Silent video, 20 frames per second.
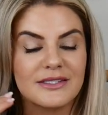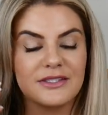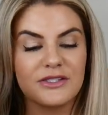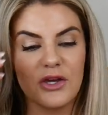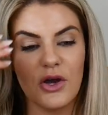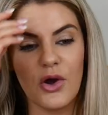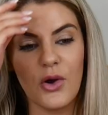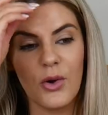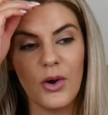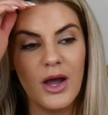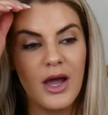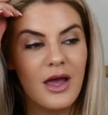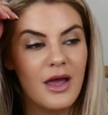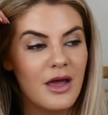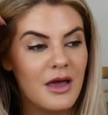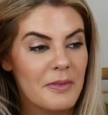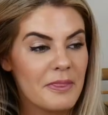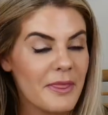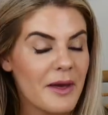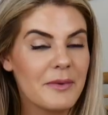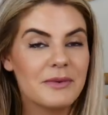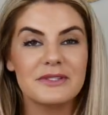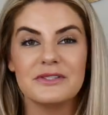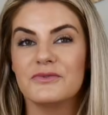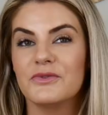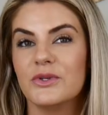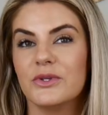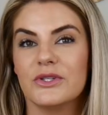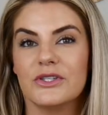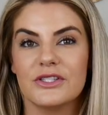So that was a
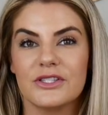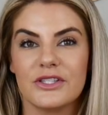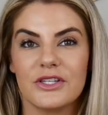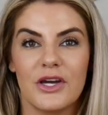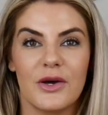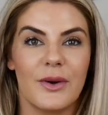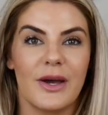few years ago.